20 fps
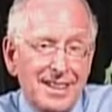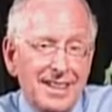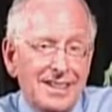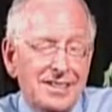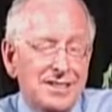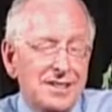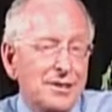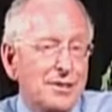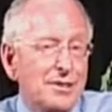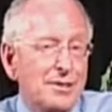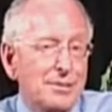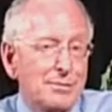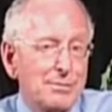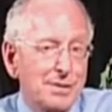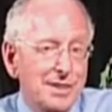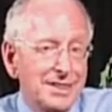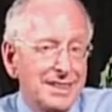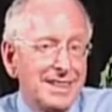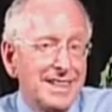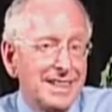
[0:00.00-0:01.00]
And so there
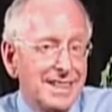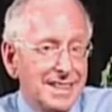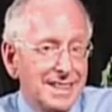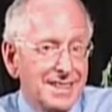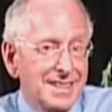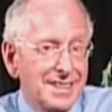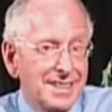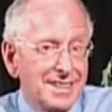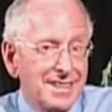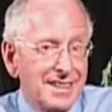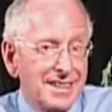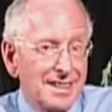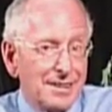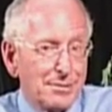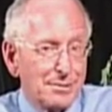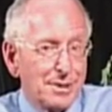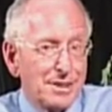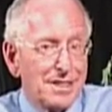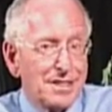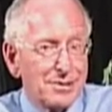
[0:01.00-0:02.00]
really is
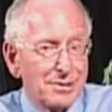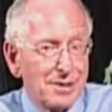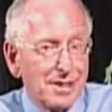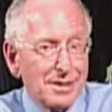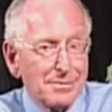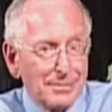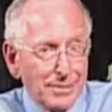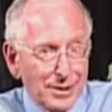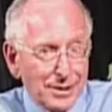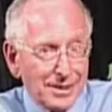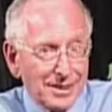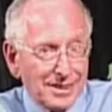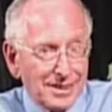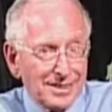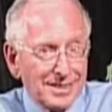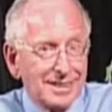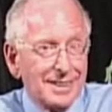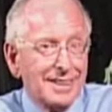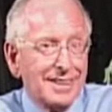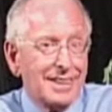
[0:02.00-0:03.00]
a really strong
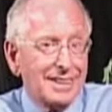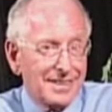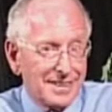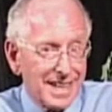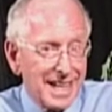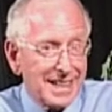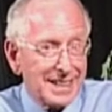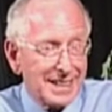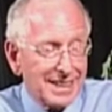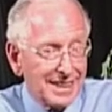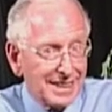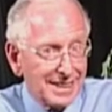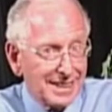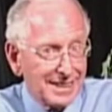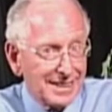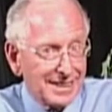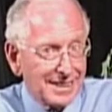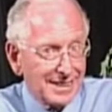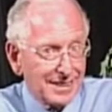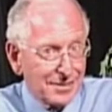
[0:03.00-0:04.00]
moral in that
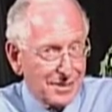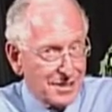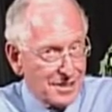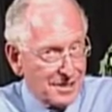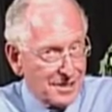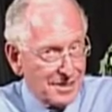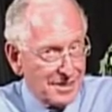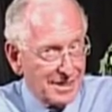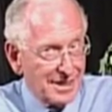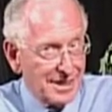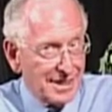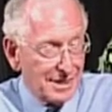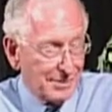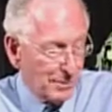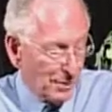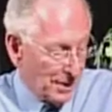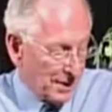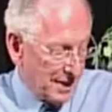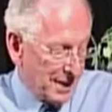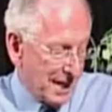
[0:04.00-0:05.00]
kind of a story,
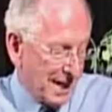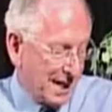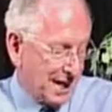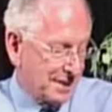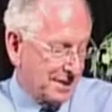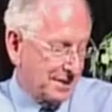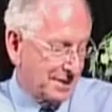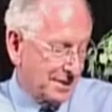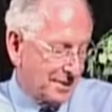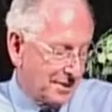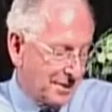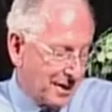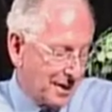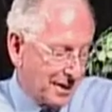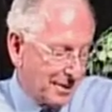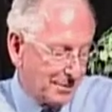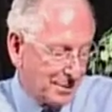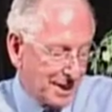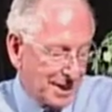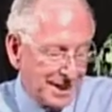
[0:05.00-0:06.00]
and one that I had to learn the
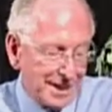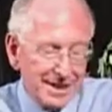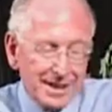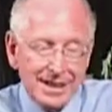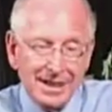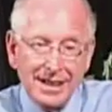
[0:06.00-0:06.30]
hard way.